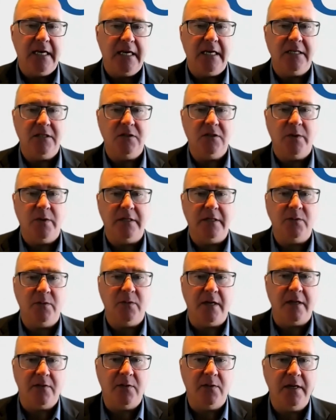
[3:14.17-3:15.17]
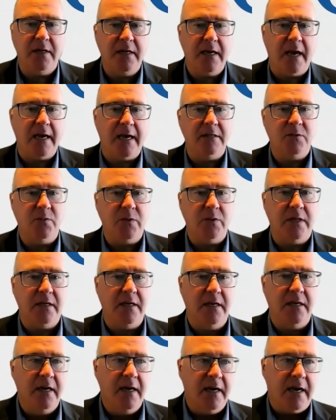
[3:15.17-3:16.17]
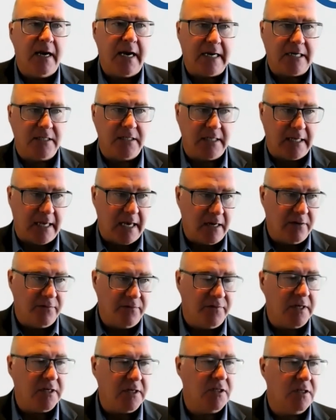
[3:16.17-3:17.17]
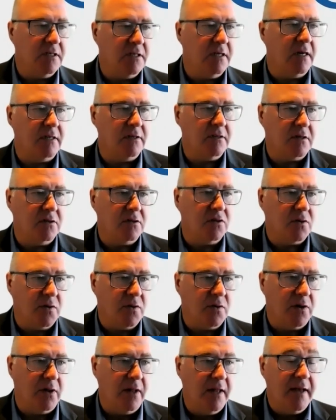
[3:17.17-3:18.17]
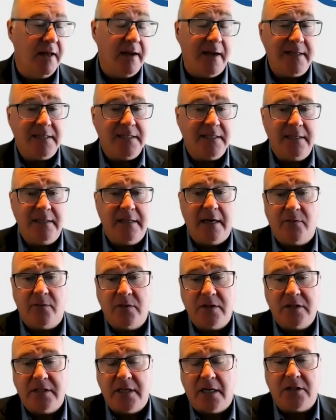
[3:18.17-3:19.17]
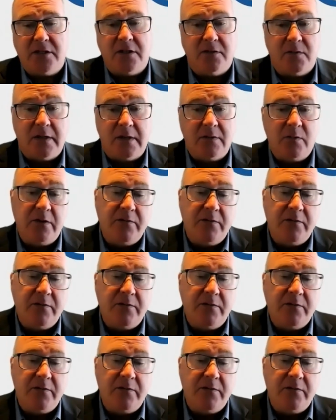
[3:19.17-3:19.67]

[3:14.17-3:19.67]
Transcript: in 2023 as we actually get inflation under control and see that recession, right?